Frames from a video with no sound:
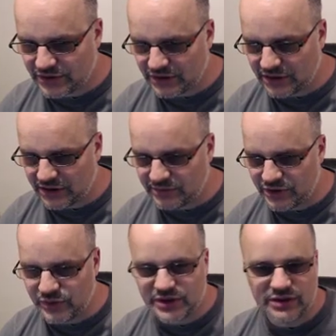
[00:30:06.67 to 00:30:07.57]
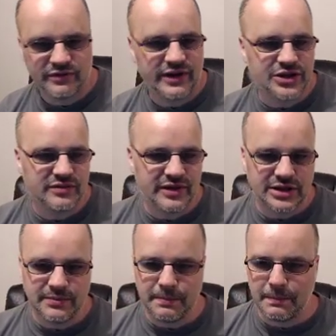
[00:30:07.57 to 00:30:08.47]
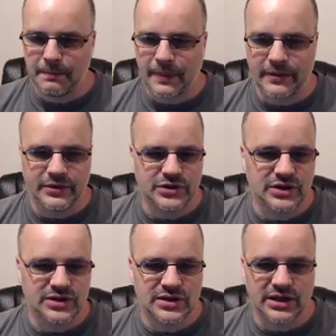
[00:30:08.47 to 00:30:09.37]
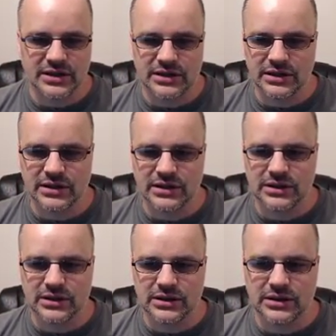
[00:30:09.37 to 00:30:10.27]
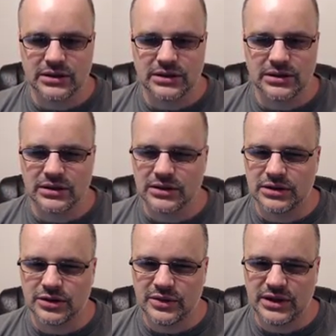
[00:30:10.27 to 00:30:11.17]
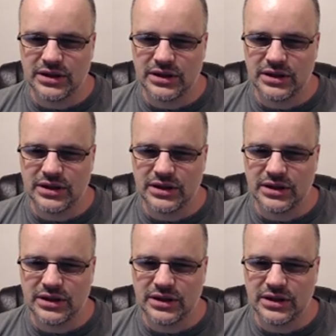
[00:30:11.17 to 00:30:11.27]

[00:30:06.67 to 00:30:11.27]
I am using Fashion Victim, which is under GUI.